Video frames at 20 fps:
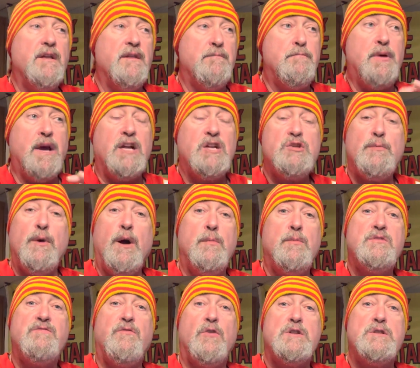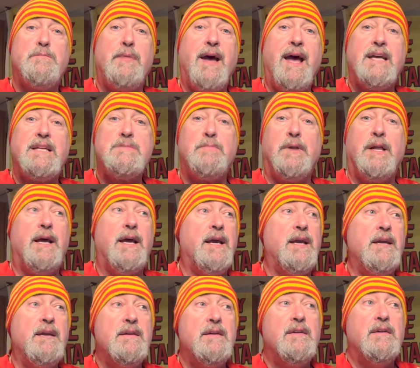Patrick Mahomes' first pass
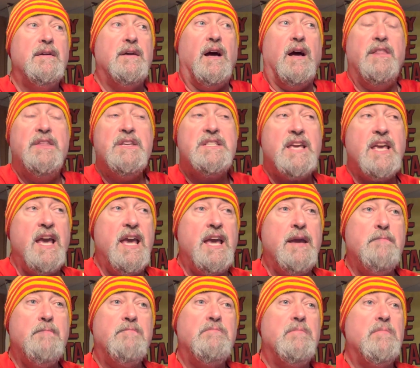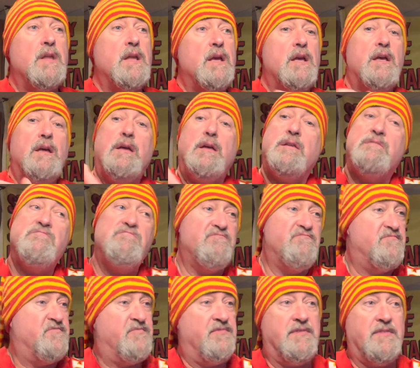play of this game,
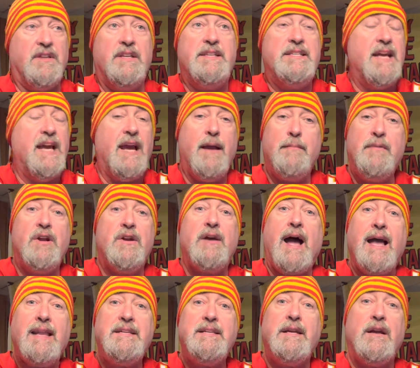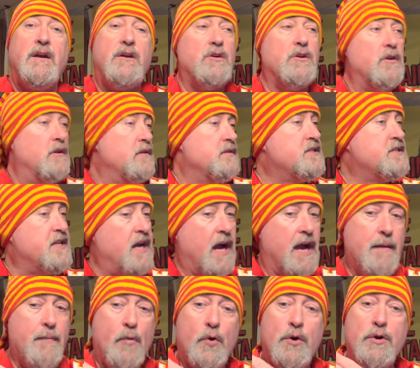damn near identical.
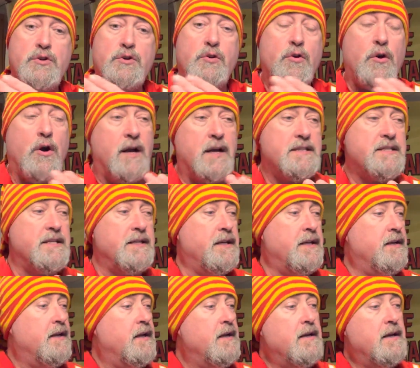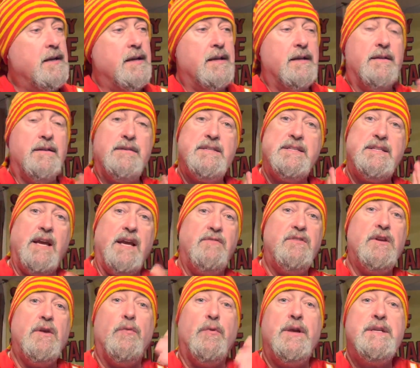Sky Moore's crossing,
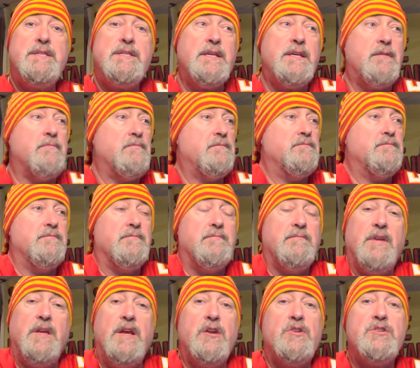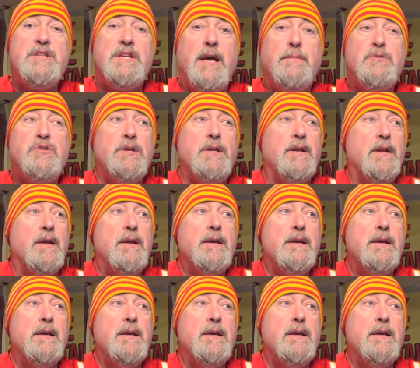safety reads it, interception.